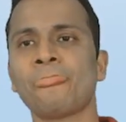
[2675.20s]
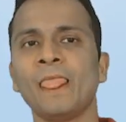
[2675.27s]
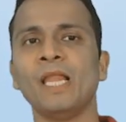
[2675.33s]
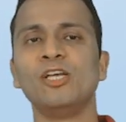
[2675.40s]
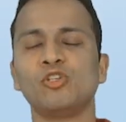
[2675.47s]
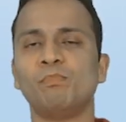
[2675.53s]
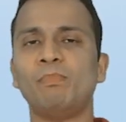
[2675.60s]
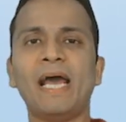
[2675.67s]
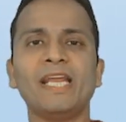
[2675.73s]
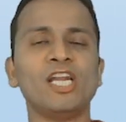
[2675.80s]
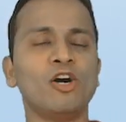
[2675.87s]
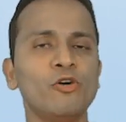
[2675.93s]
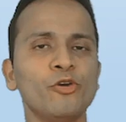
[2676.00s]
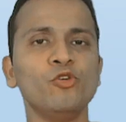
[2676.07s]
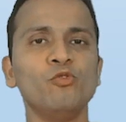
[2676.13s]
So by
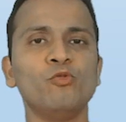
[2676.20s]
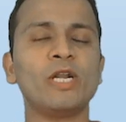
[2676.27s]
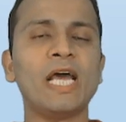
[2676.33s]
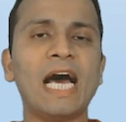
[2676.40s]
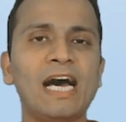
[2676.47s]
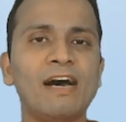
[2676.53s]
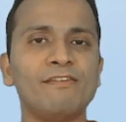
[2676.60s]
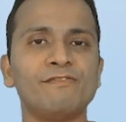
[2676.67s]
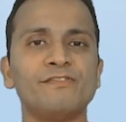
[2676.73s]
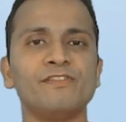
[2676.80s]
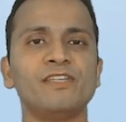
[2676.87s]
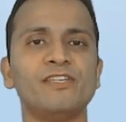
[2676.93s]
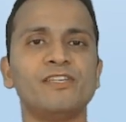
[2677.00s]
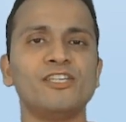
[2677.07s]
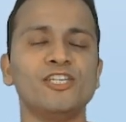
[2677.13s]
now you would have
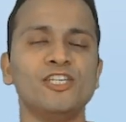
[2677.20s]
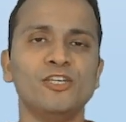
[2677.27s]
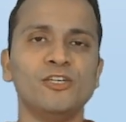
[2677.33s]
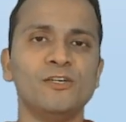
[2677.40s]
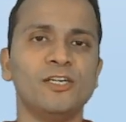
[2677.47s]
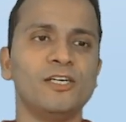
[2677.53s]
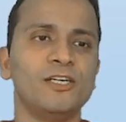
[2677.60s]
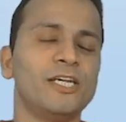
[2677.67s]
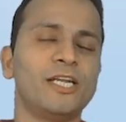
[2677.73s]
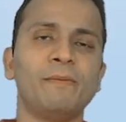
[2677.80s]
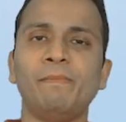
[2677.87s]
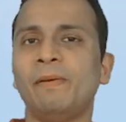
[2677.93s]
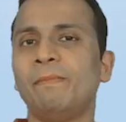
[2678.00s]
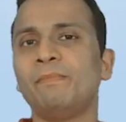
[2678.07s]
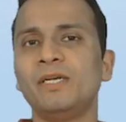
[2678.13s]

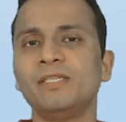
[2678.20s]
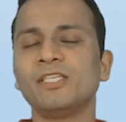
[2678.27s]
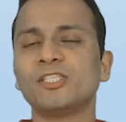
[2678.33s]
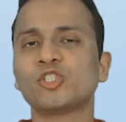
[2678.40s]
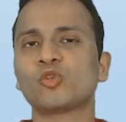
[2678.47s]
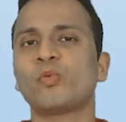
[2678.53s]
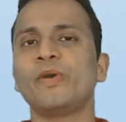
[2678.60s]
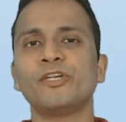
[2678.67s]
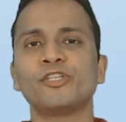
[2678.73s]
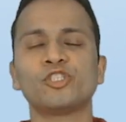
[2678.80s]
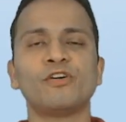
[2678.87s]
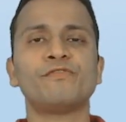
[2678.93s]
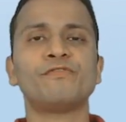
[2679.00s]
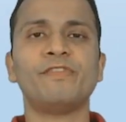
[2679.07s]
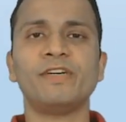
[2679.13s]
remembered the squares
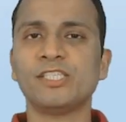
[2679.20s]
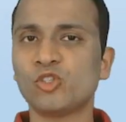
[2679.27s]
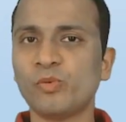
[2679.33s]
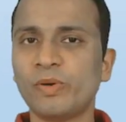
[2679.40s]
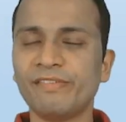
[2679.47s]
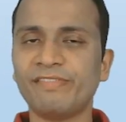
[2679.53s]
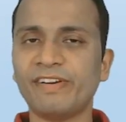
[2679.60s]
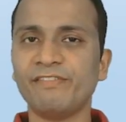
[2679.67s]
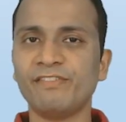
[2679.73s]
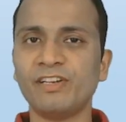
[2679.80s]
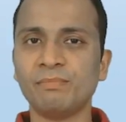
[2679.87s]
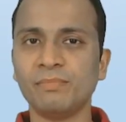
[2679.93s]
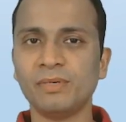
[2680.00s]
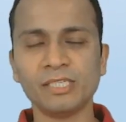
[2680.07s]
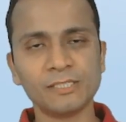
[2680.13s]
of first 25
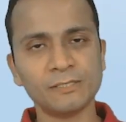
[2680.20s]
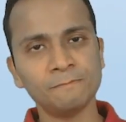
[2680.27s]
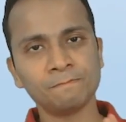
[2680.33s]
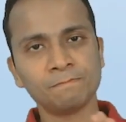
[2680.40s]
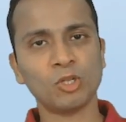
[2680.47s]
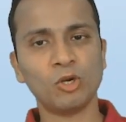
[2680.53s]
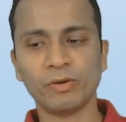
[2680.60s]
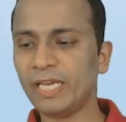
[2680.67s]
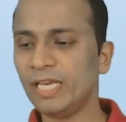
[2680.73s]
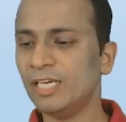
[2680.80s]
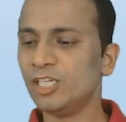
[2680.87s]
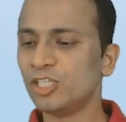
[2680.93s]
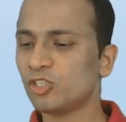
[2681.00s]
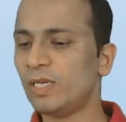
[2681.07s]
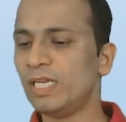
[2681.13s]
numbers. Okay,
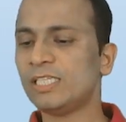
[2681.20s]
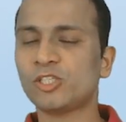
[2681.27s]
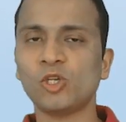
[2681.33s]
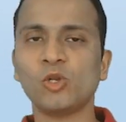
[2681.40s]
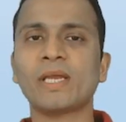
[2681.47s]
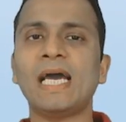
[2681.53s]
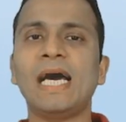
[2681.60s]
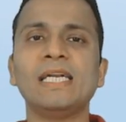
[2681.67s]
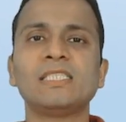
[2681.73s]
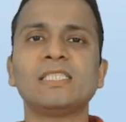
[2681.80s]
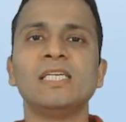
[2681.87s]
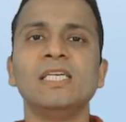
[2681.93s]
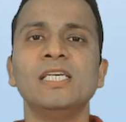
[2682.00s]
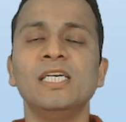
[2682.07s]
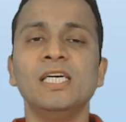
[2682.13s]
so let's look at
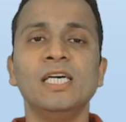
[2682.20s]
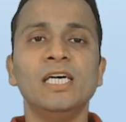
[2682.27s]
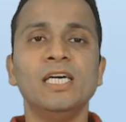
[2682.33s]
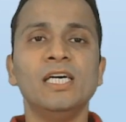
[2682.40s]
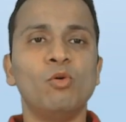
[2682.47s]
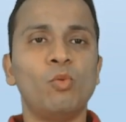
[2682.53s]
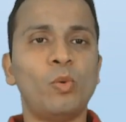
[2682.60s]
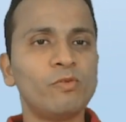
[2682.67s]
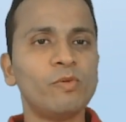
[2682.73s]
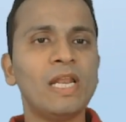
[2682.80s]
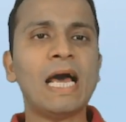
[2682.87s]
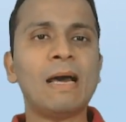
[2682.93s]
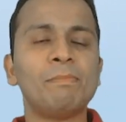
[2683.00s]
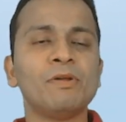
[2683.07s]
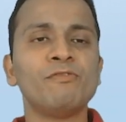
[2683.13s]
What will
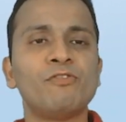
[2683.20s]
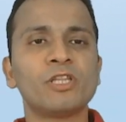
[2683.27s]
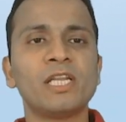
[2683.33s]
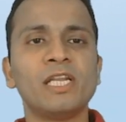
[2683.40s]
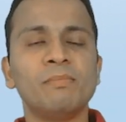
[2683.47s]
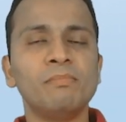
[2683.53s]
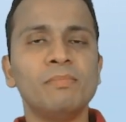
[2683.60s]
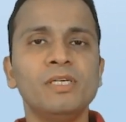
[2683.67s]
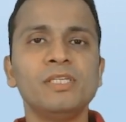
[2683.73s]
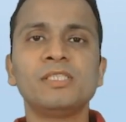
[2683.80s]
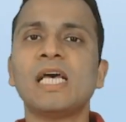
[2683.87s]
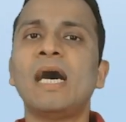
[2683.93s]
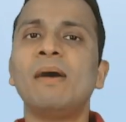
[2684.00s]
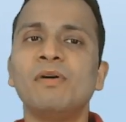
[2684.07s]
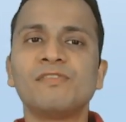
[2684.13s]
happen for the numbers
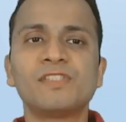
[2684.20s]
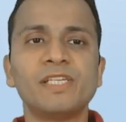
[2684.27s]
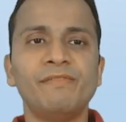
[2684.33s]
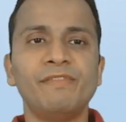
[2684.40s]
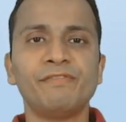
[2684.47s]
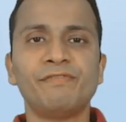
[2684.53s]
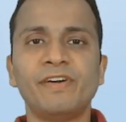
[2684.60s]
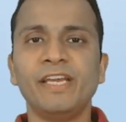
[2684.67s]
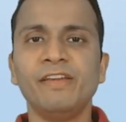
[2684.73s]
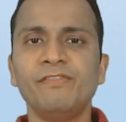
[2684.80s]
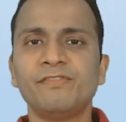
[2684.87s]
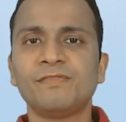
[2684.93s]
above 75